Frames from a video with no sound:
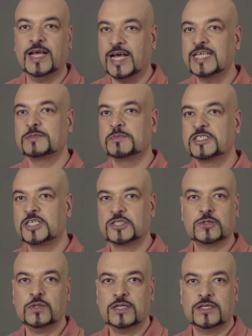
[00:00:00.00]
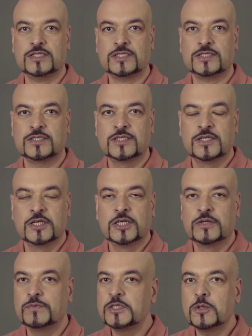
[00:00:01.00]
As business owners,
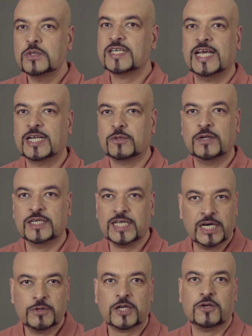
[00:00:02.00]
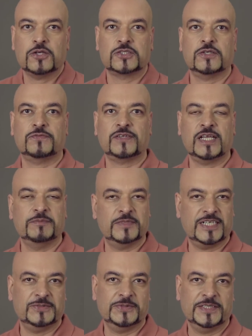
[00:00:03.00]
we don't calculate our cost of time
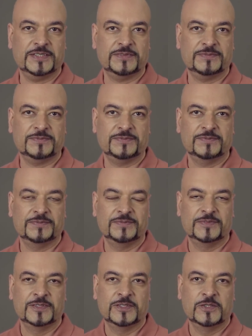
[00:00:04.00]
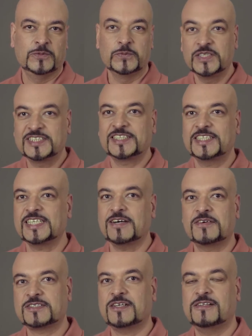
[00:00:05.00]
that way. We treat
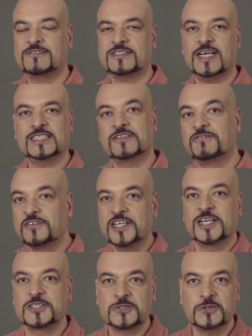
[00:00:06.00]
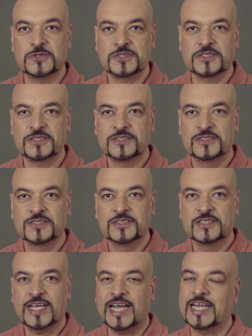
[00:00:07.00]
ourselves as a free resource
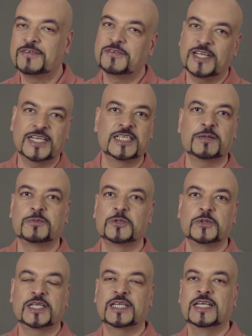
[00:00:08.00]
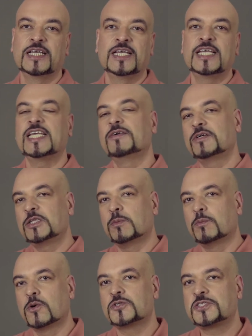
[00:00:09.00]
and we end up doing even the
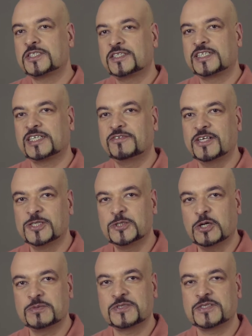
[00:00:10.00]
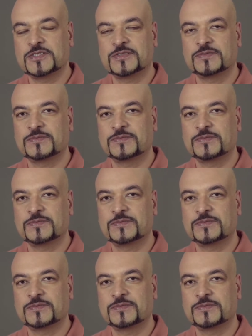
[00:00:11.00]
most trivial jobs.